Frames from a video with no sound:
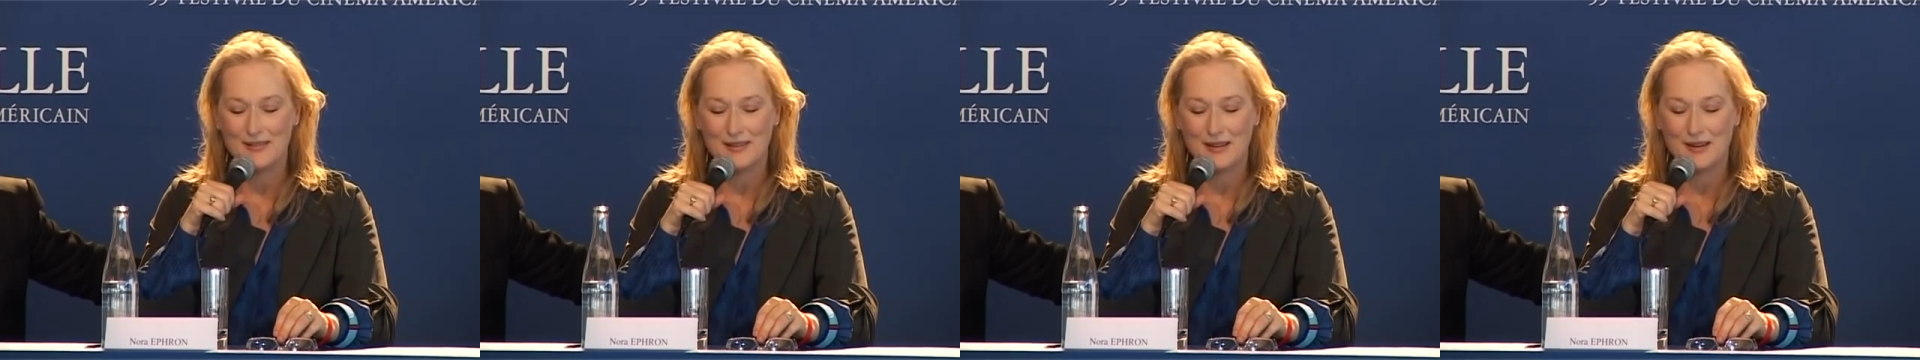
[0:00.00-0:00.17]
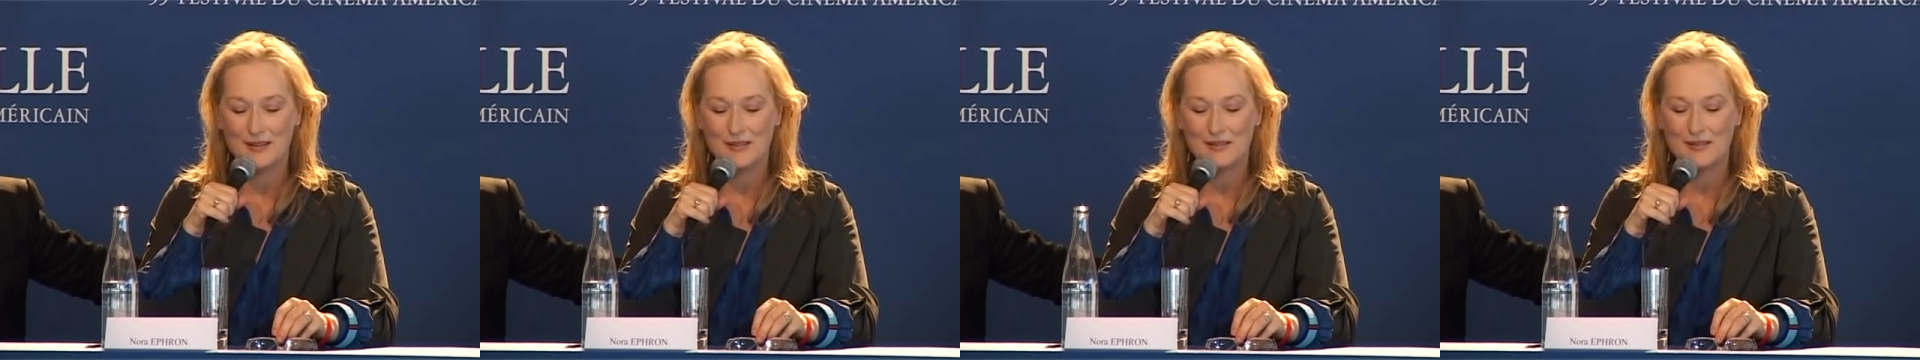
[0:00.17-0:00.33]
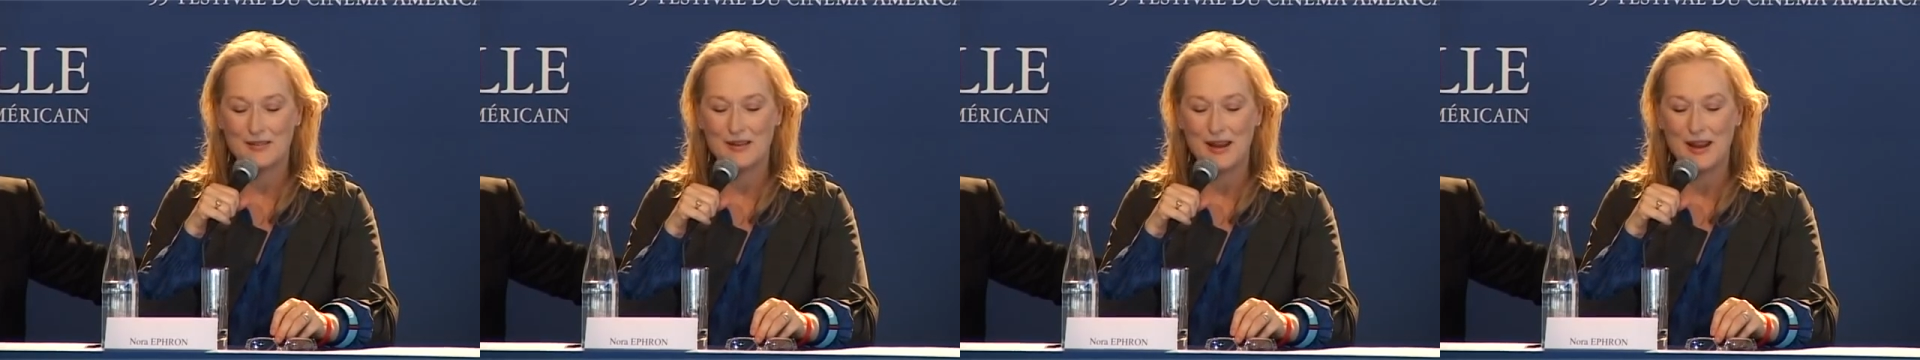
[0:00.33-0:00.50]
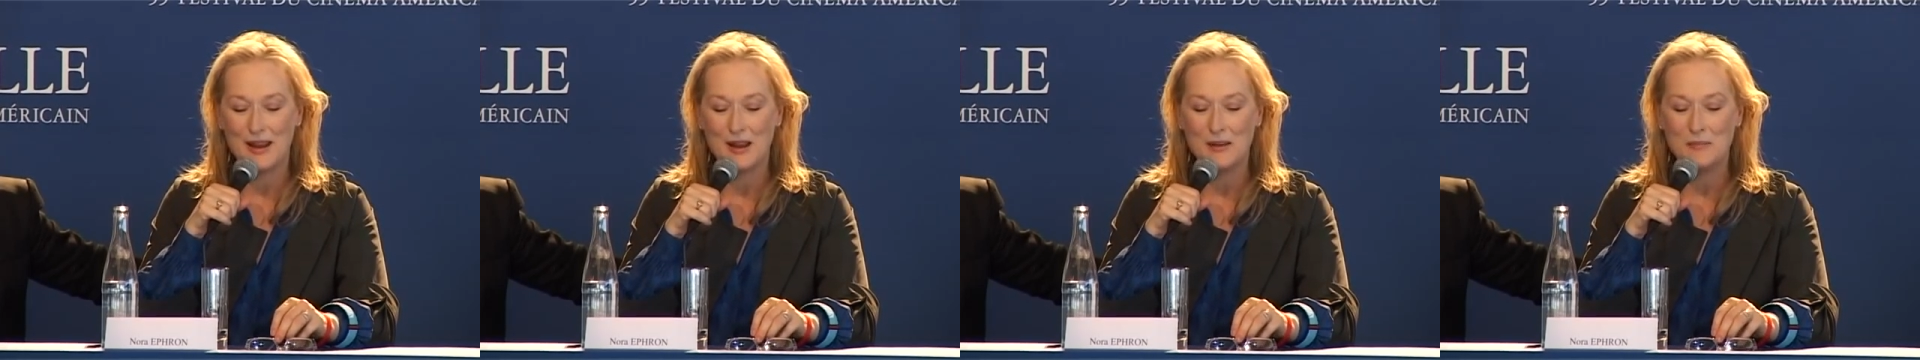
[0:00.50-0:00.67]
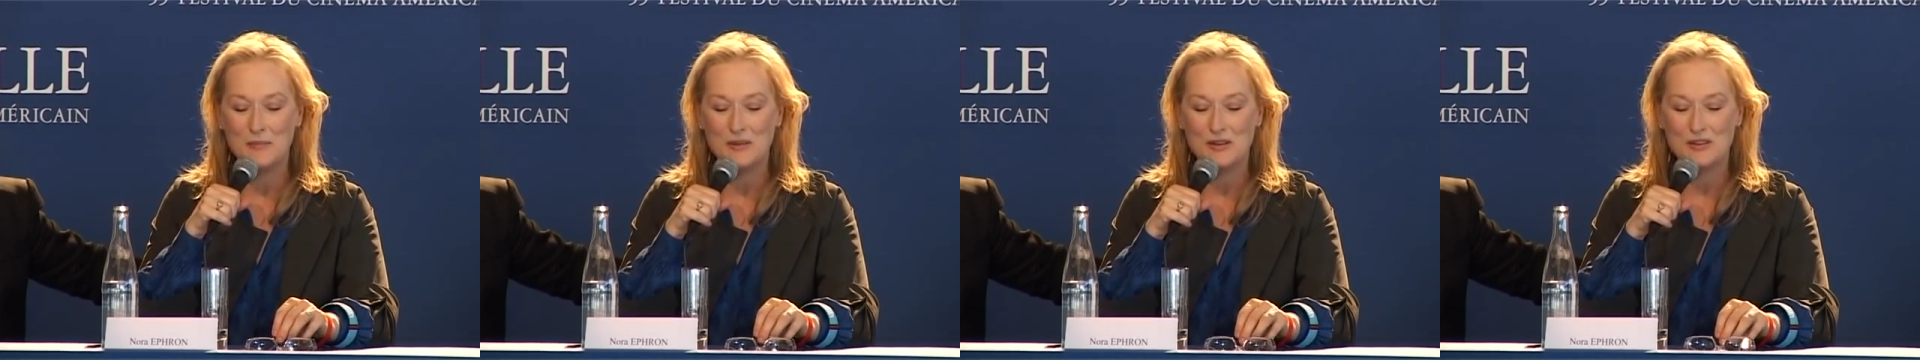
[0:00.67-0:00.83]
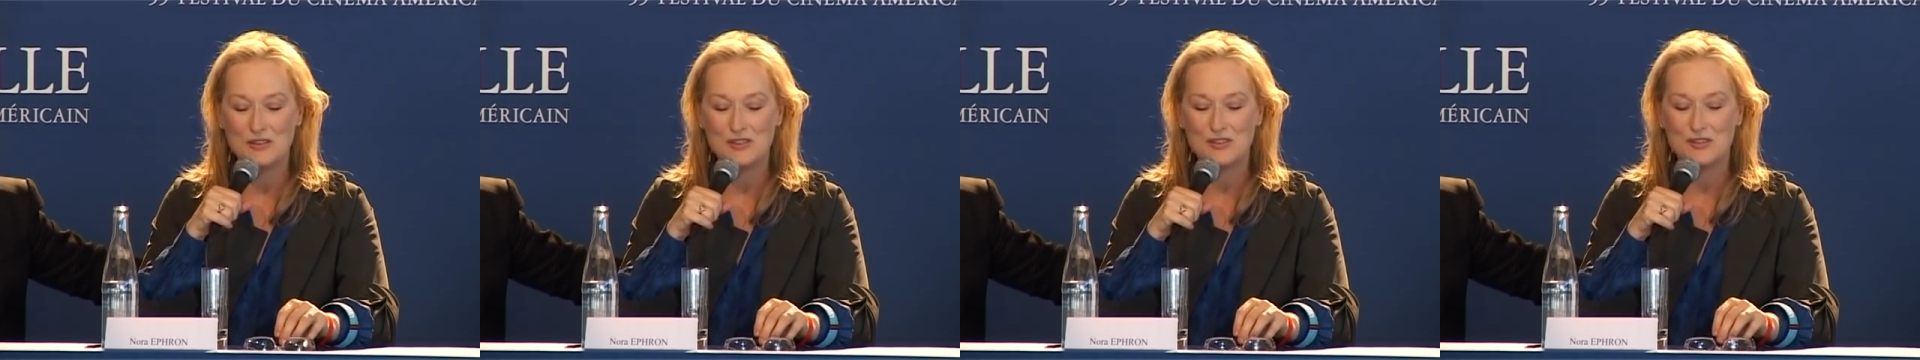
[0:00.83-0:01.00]
that
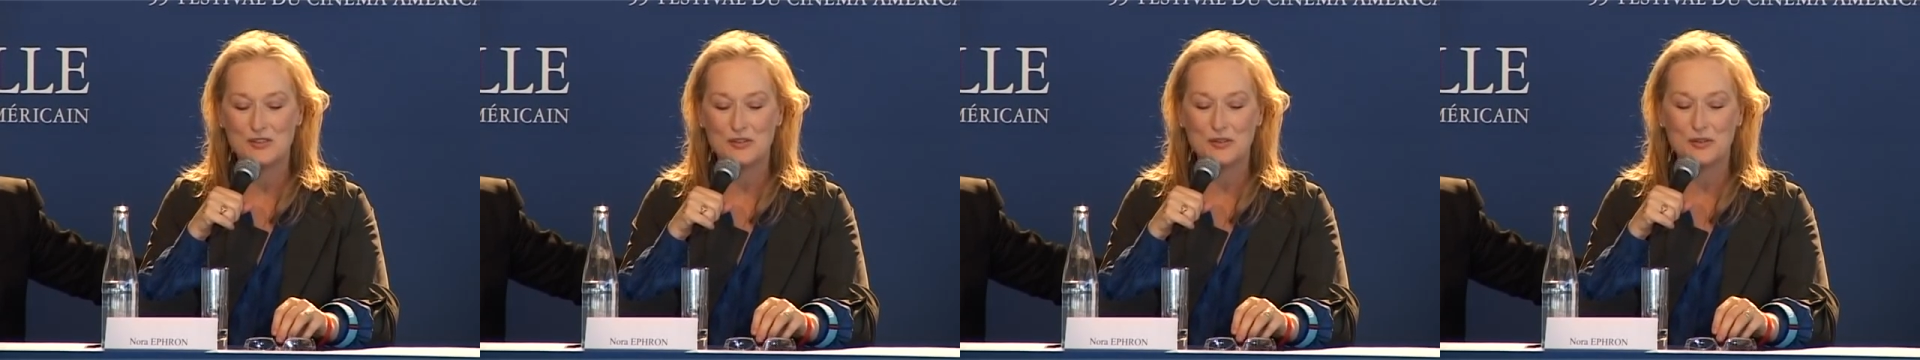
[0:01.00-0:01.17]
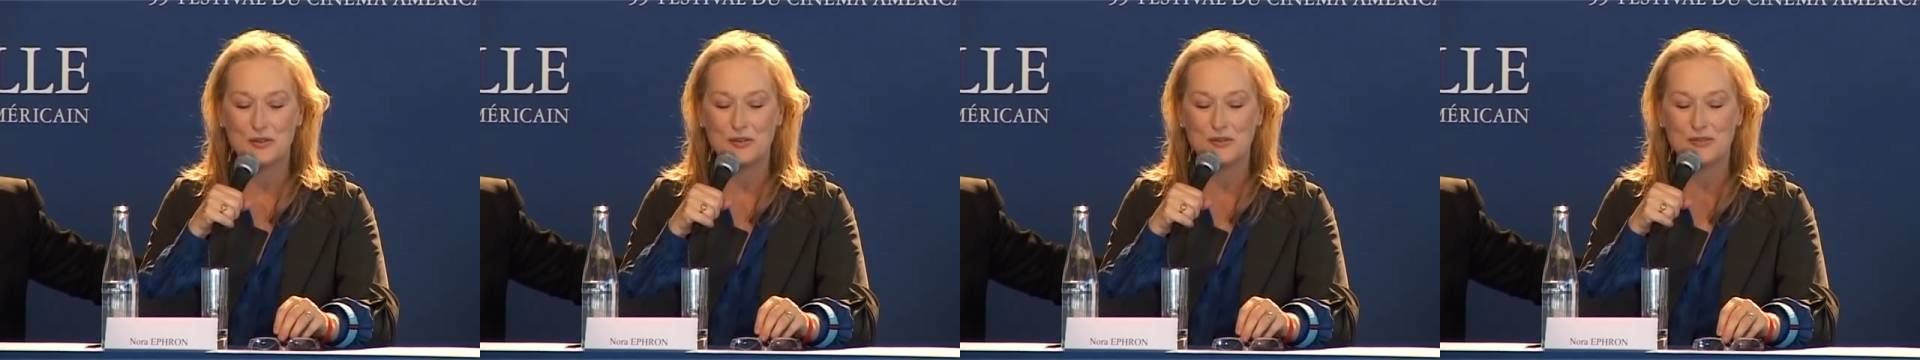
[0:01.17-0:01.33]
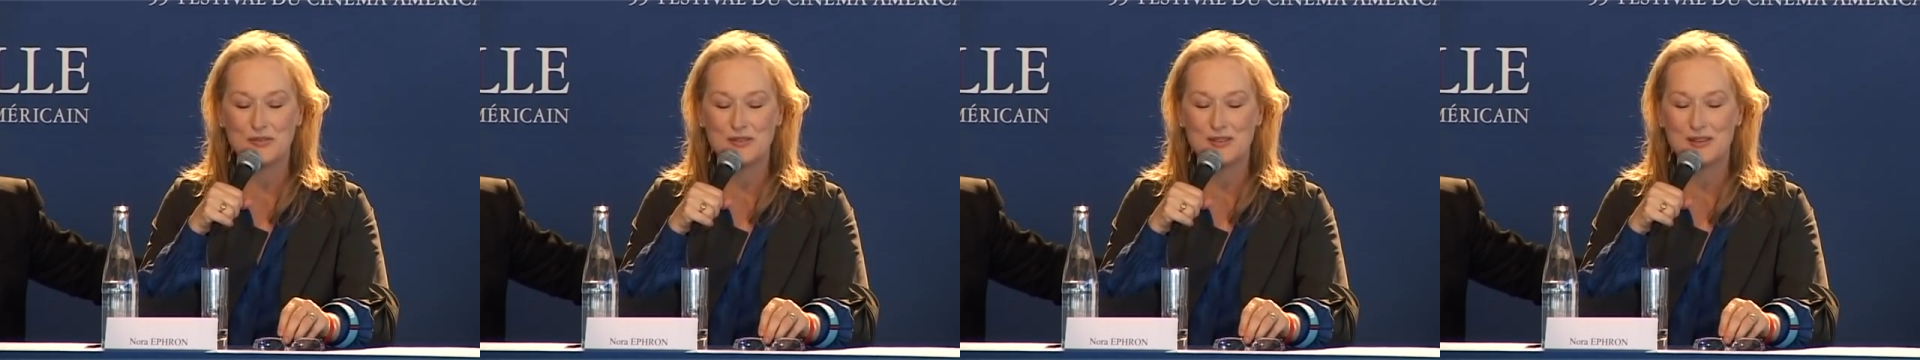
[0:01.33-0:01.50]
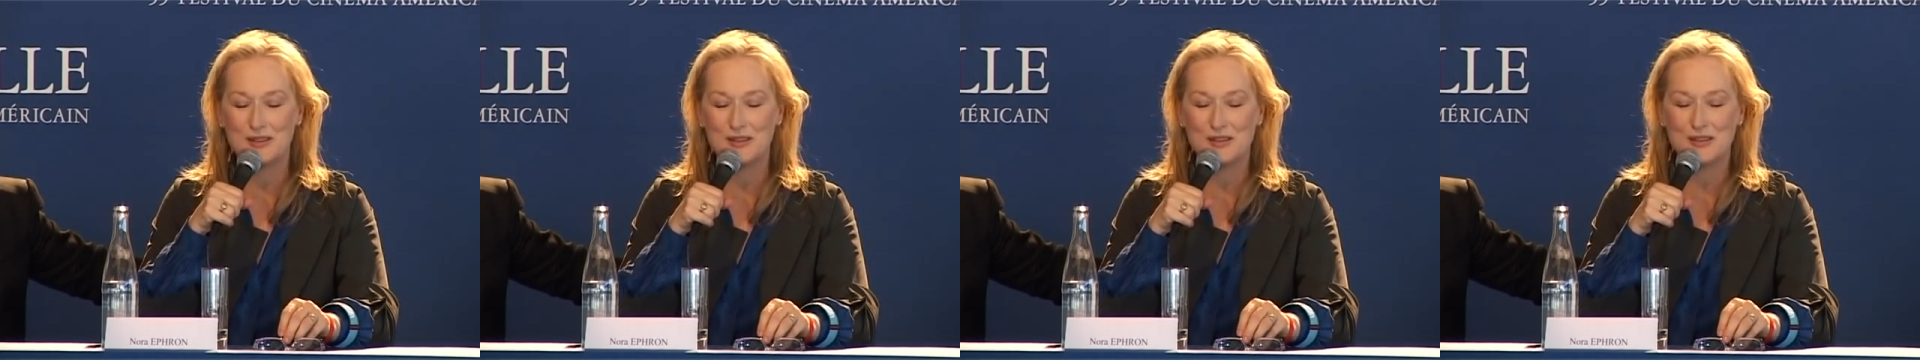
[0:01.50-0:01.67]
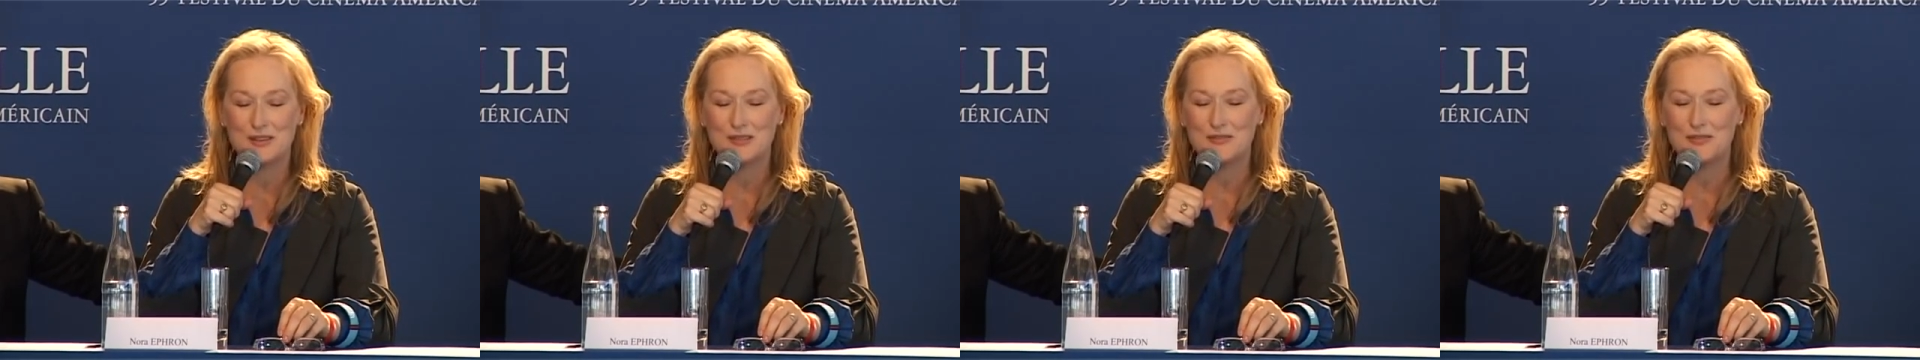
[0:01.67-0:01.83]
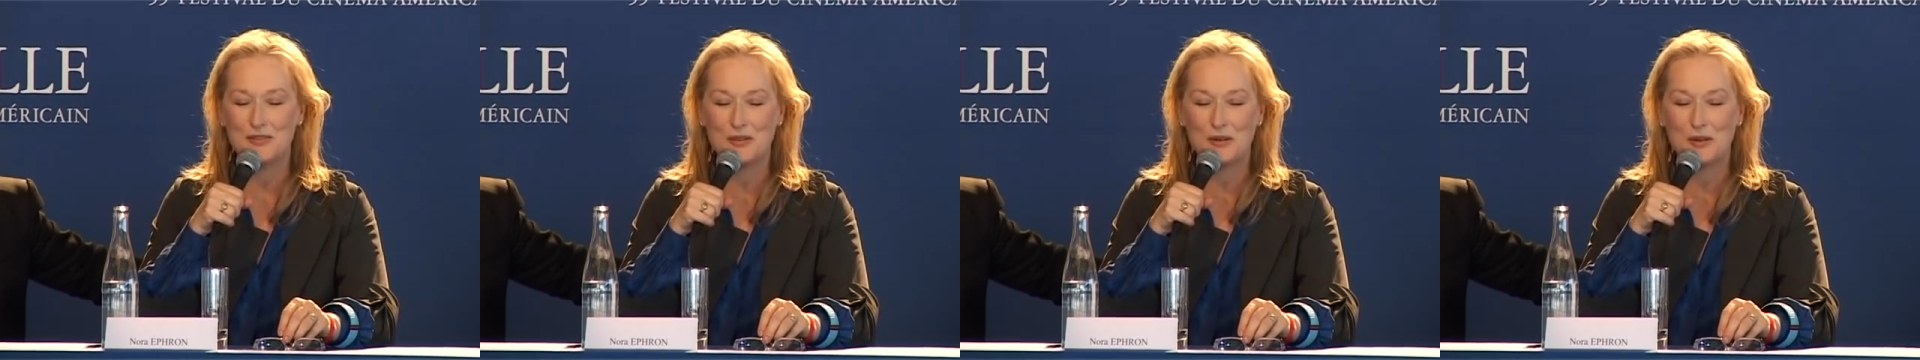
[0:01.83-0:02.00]
Amy serves. And
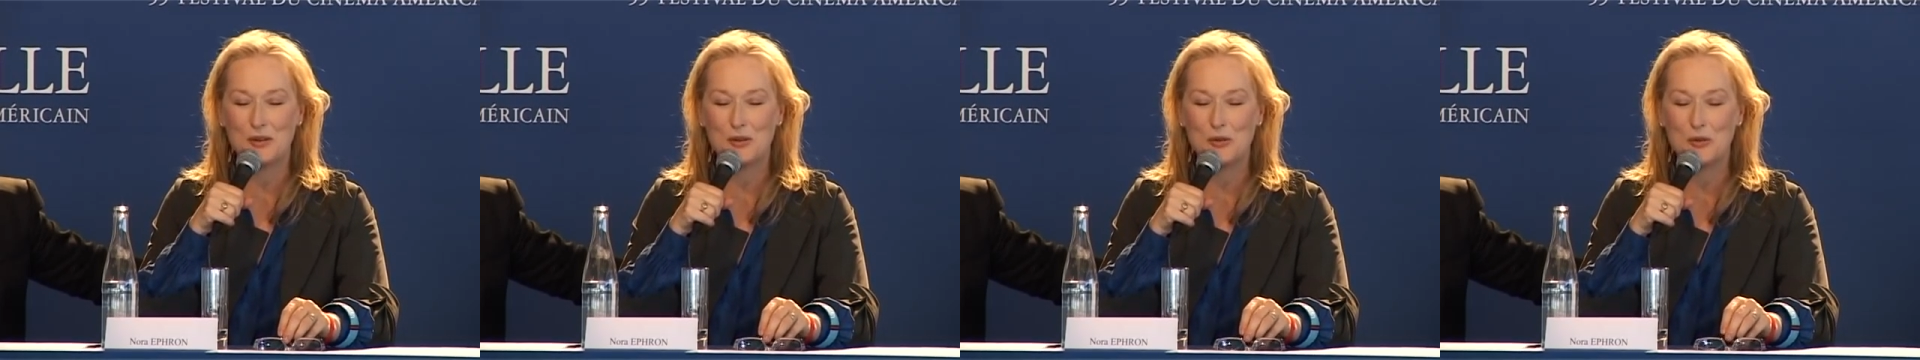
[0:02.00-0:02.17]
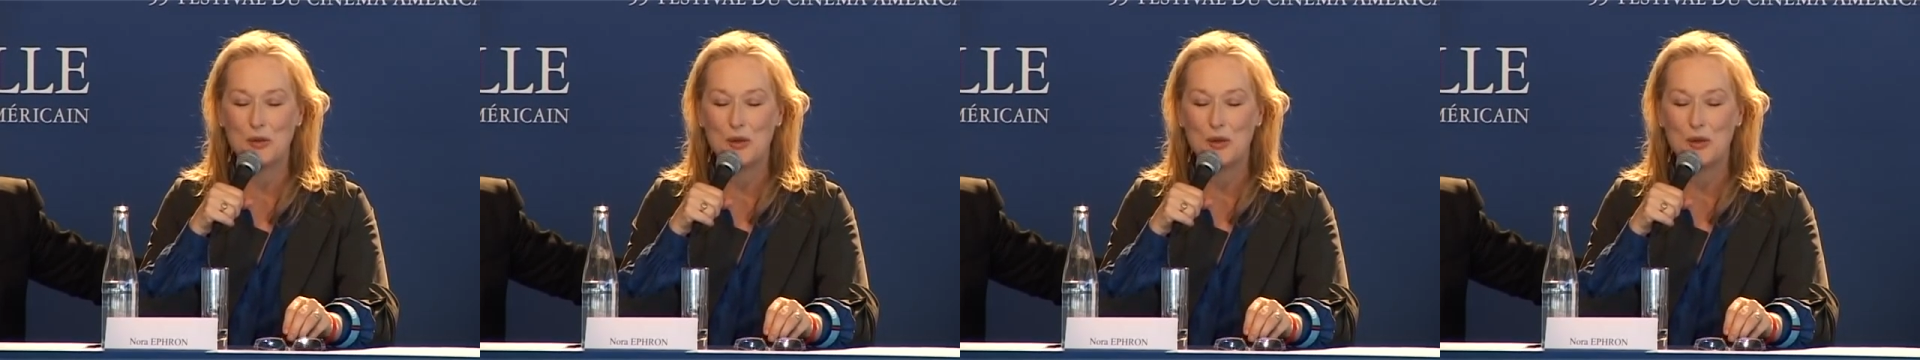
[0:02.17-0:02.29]
it's a very